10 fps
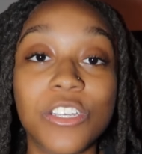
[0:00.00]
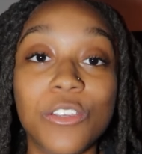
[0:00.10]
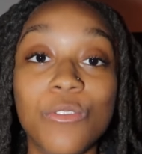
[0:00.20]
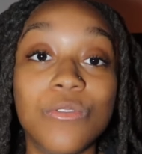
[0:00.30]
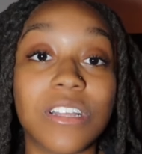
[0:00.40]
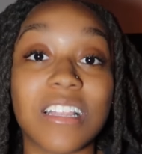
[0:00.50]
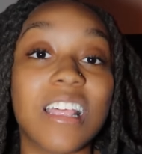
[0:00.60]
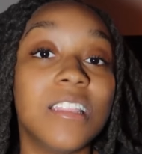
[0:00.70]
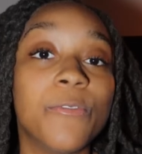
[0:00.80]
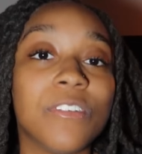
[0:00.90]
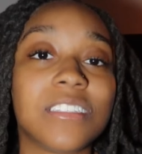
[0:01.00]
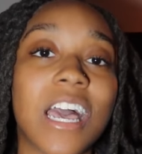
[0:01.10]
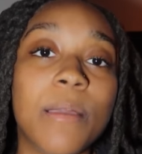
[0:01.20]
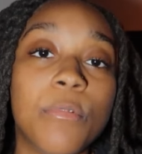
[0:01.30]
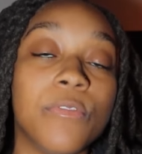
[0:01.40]
to use a lot of different
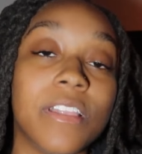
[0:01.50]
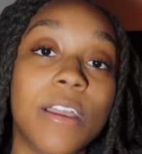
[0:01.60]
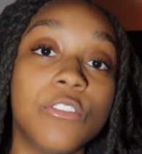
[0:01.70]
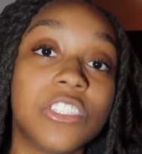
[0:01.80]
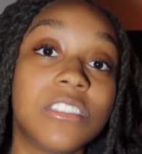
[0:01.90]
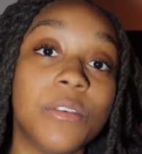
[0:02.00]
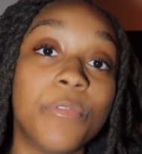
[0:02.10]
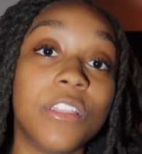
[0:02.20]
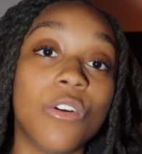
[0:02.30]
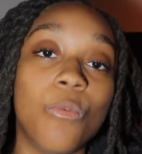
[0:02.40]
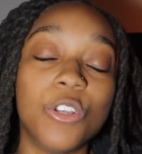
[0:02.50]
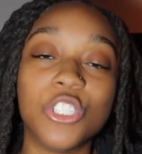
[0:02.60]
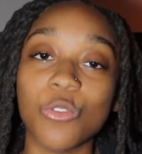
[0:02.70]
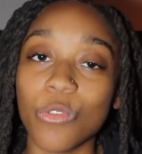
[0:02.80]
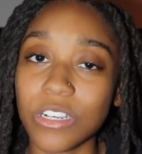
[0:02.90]
type of languages depending on
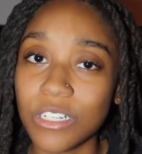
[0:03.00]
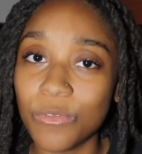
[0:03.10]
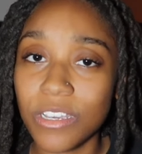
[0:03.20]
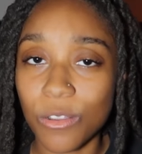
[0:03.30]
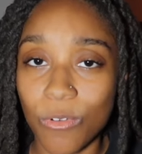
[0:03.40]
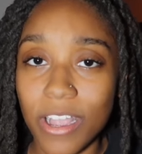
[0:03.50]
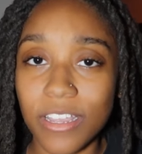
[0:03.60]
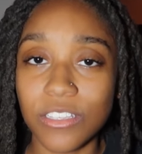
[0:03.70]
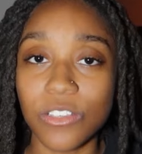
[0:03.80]
what you're working with, right?